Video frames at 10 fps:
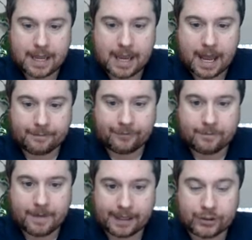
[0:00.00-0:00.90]
from
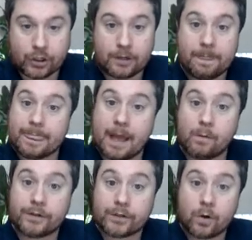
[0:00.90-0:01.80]
May and June. Now
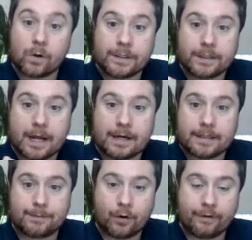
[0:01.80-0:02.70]
what's cool is under
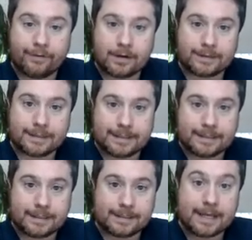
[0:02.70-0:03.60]
this profile
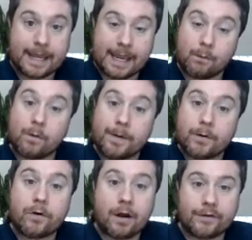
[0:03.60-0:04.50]
statistics, it will
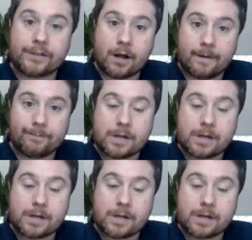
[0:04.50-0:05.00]
build over time.